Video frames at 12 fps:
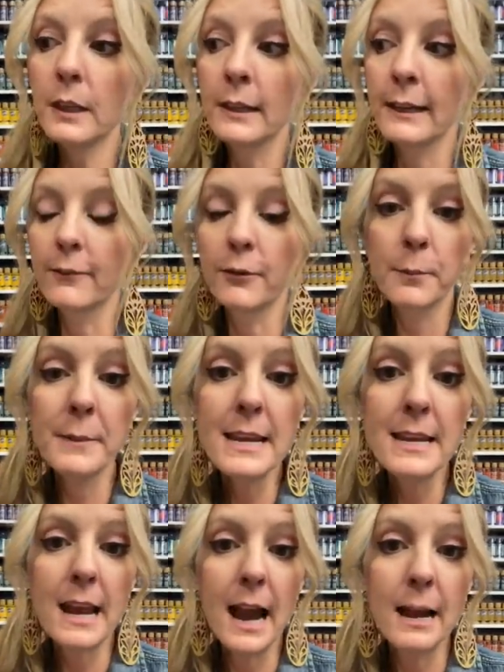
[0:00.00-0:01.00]
Like for
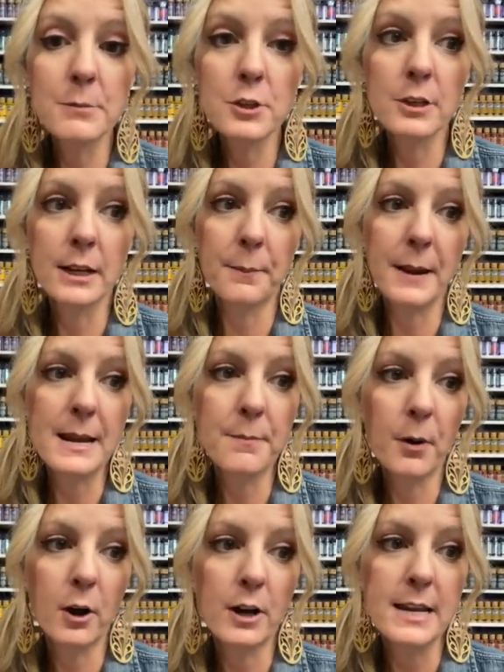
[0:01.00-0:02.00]
me, I'm doing a paint
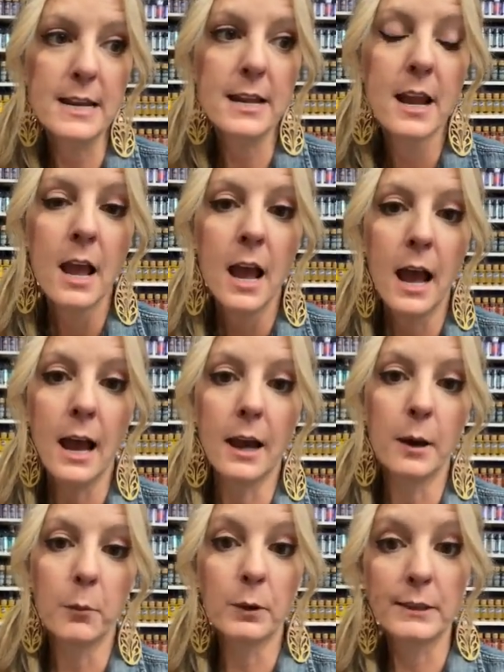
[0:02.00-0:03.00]
party
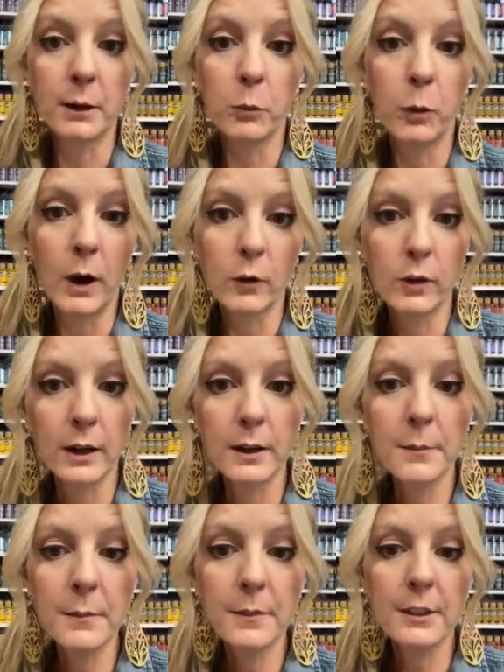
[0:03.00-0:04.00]
um, with the
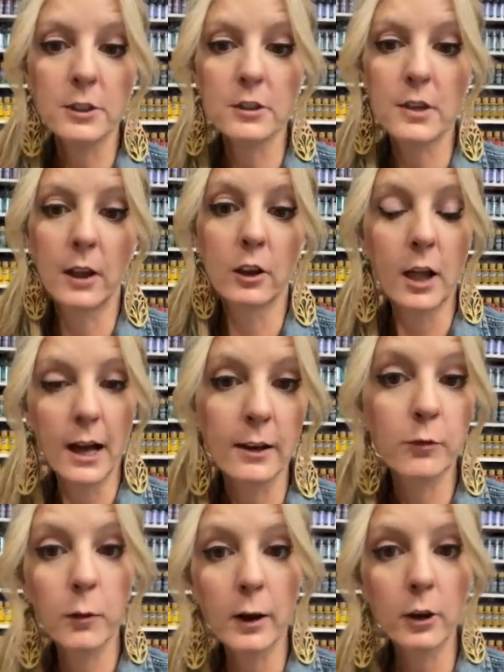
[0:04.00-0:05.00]
welcome. There's a lot
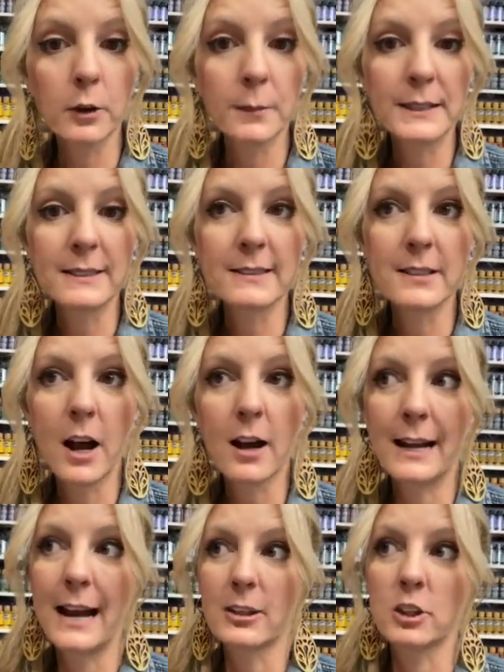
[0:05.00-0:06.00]
of welcome in
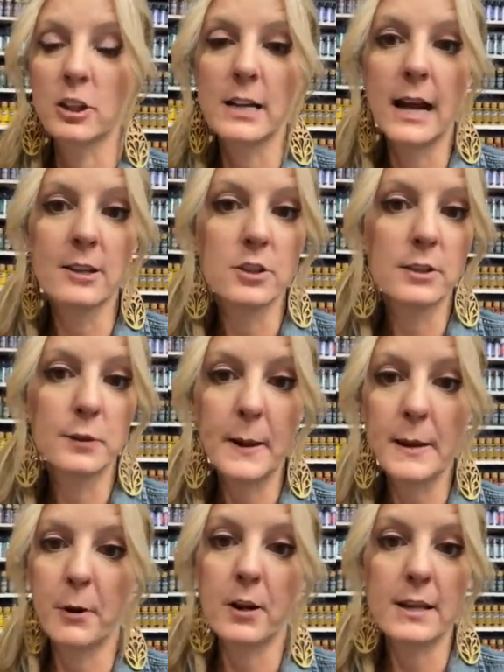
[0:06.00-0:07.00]
stock. Actually, I do this
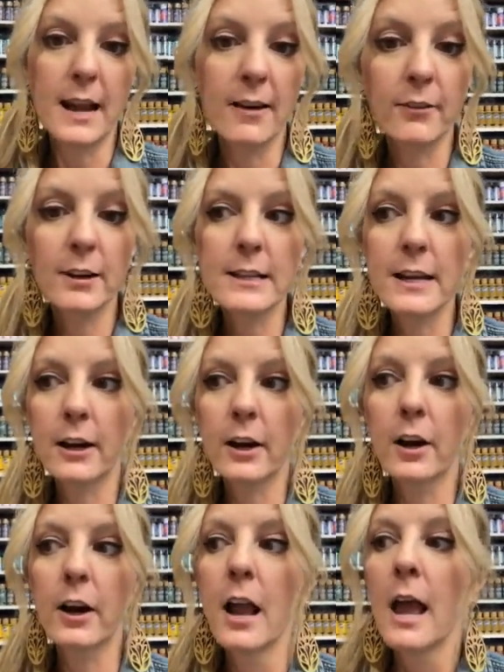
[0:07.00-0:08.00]
paint party every
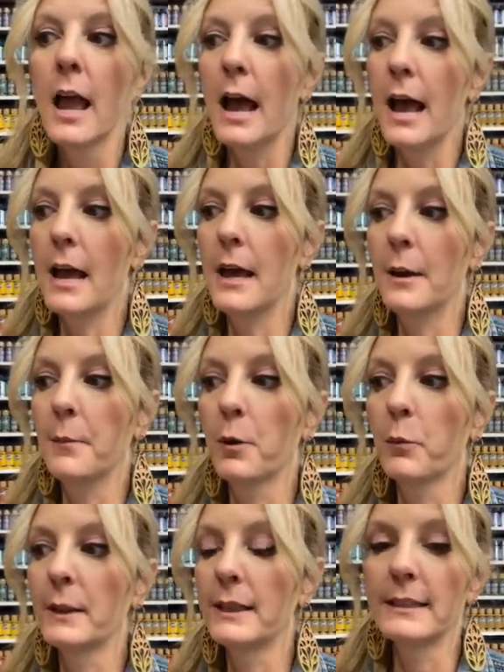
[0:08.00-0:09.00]
year um,
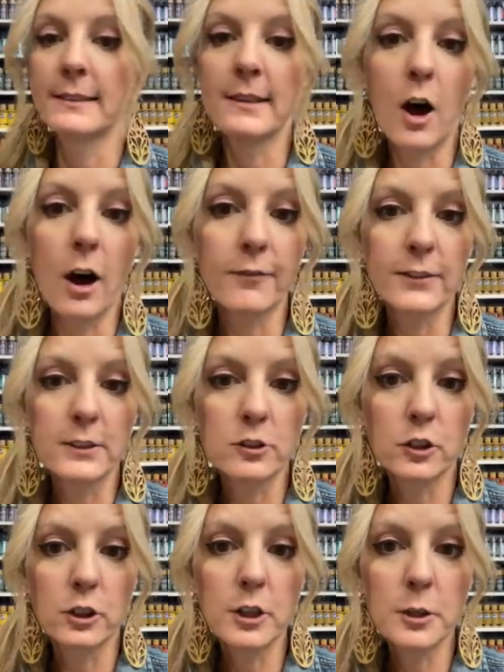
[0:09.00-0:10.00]
with this office
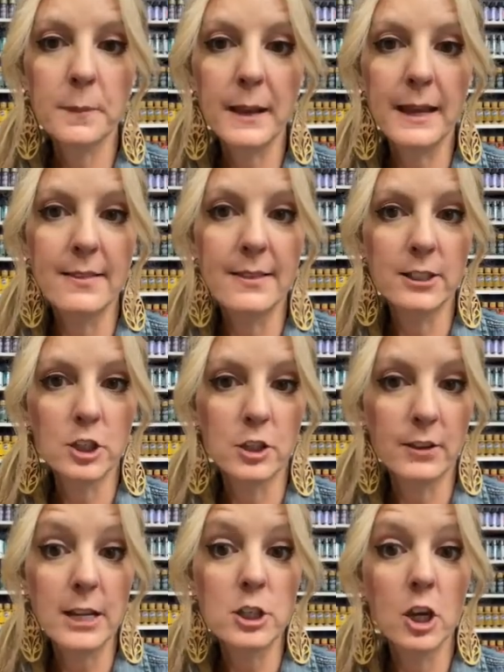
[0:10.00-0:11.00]
group, and this
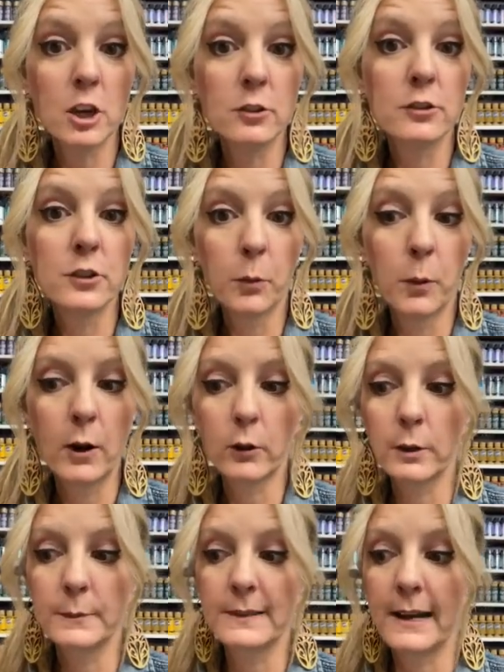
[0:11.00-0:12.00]
year they chose the
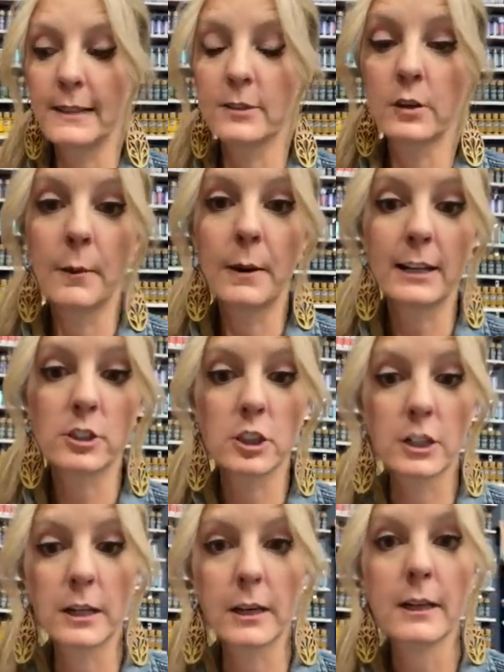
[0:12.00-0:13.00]
welcome sign. So I'm
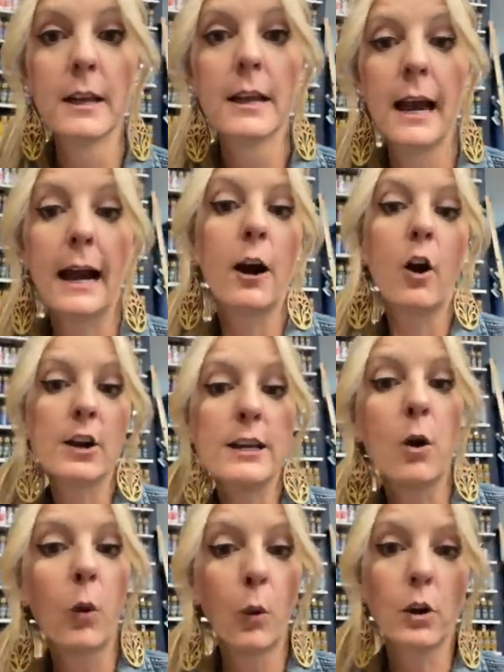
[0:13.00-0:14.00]
actually gonna, I
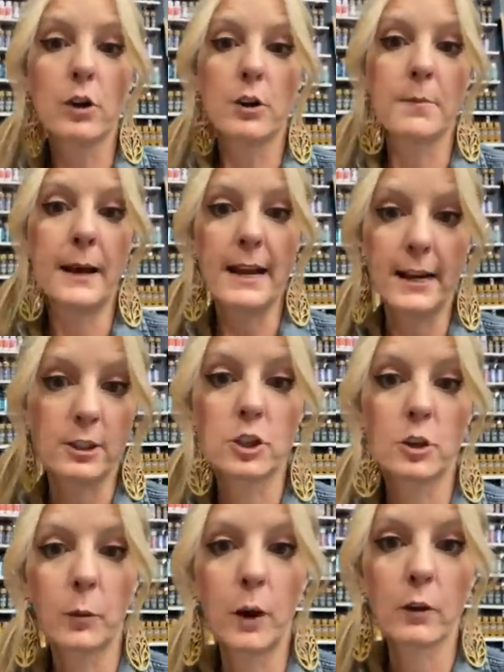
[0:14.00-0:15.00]
already ordered my
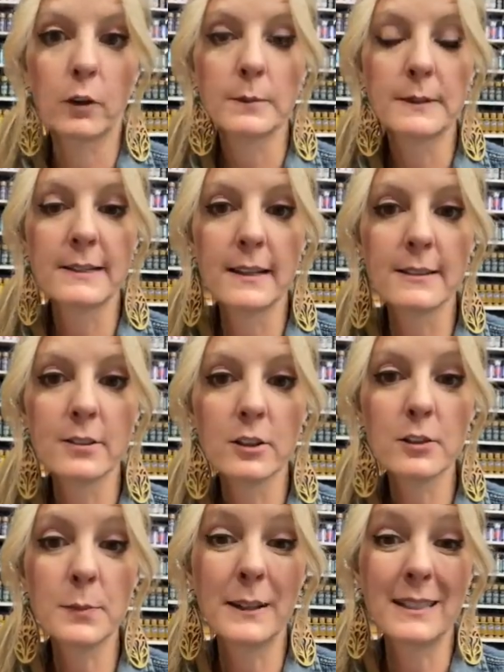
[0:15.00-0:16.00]
extra welcome
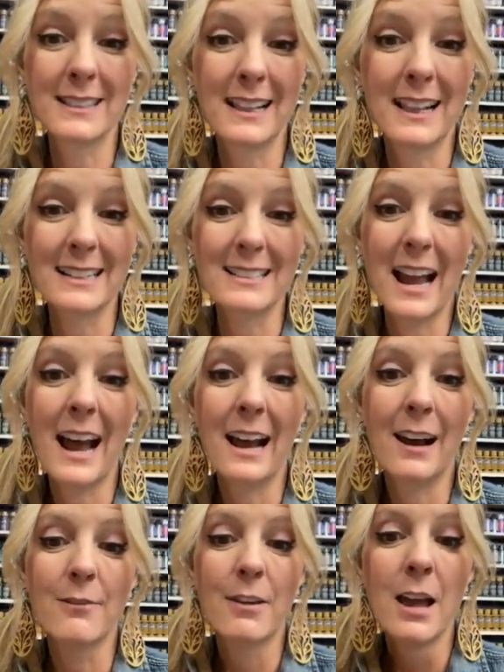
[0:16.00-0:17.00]
stencils because I like to
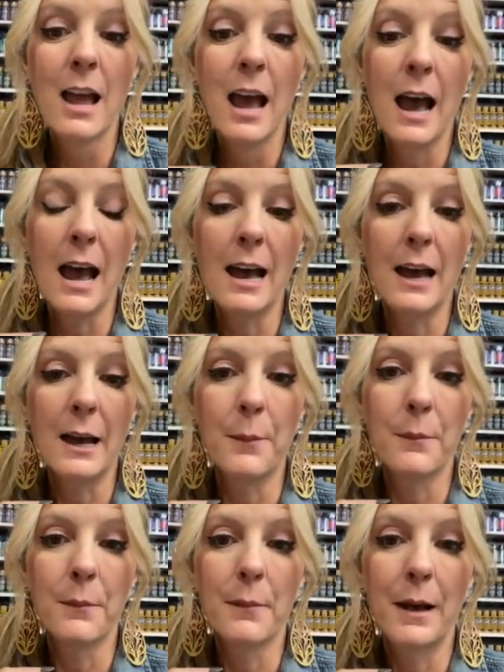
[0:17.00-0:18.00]
have
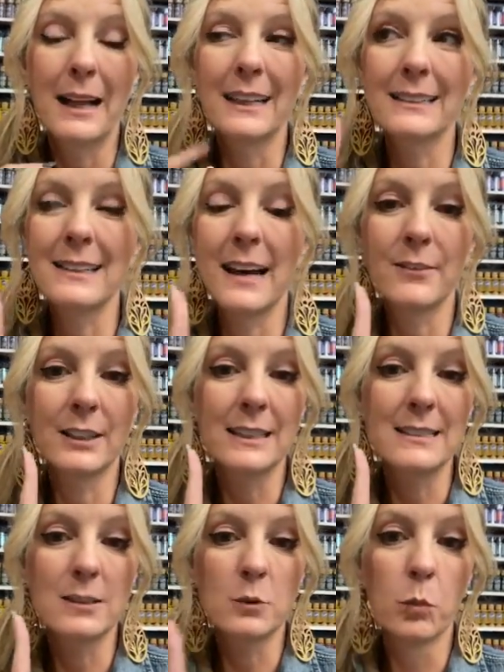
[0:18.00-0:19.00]
um, I like to have at
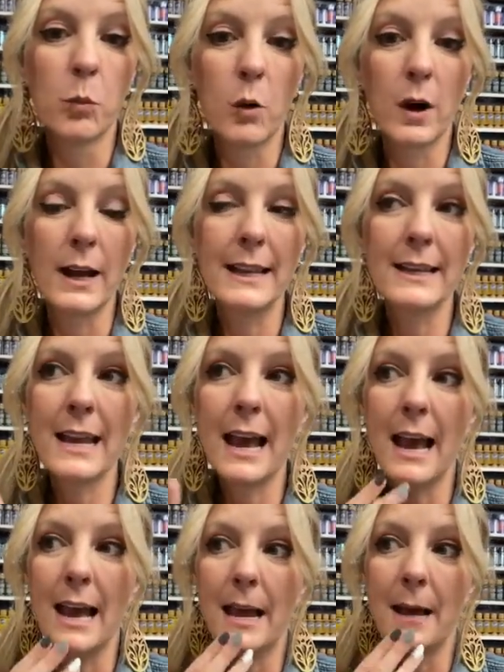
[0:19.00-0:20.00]
least one
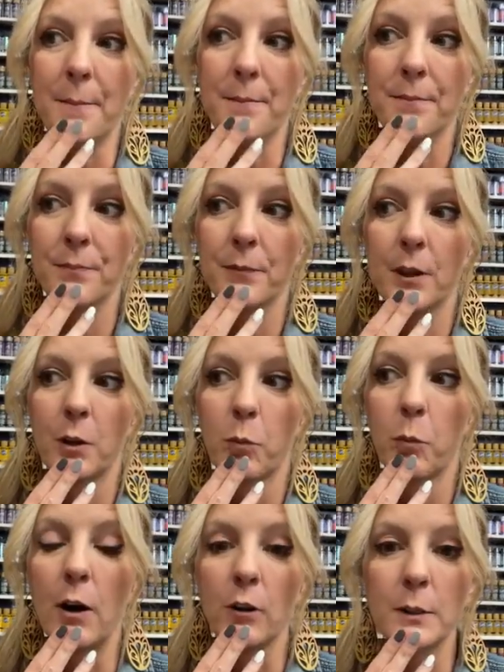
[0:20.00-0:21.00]
um,
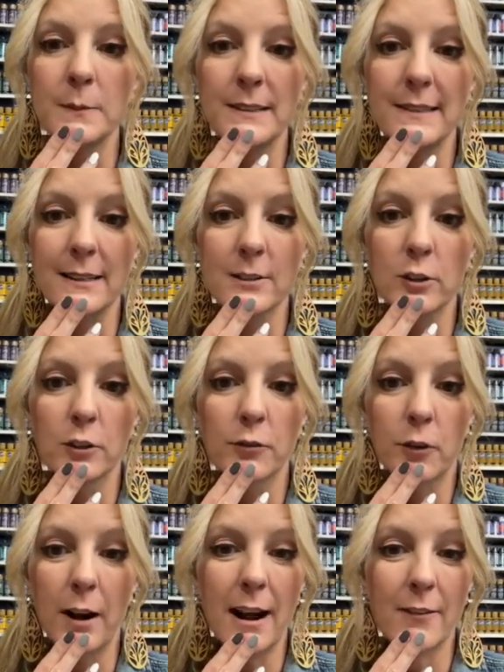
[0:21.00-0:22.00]
welcome stencil
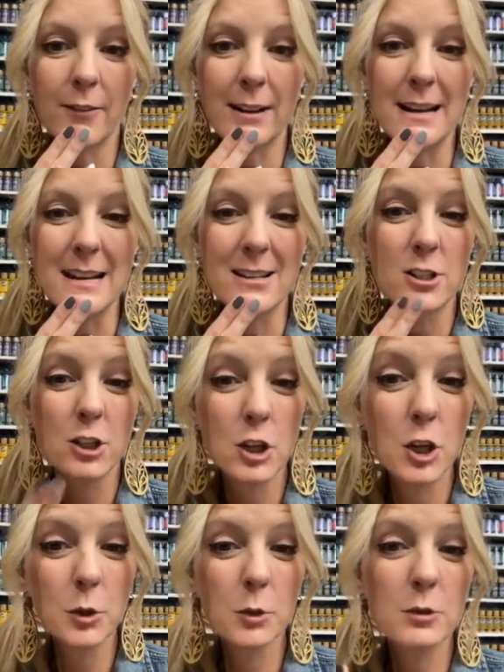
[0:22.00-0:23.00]
for every
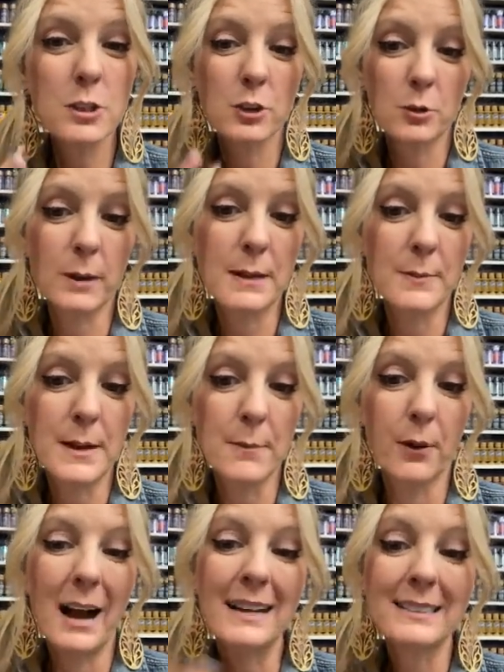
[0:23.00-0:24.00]
two to three
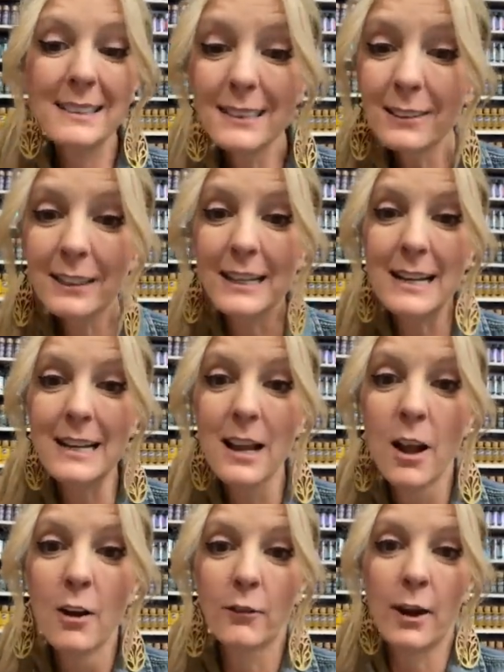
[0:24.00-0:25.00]
people, ideally
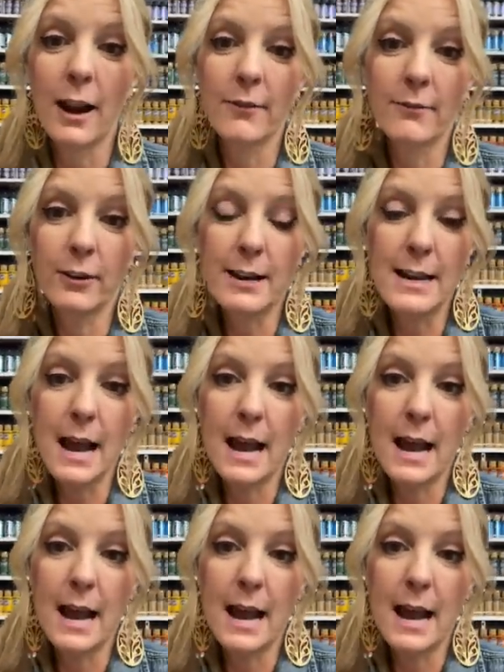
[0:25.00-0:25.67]
for every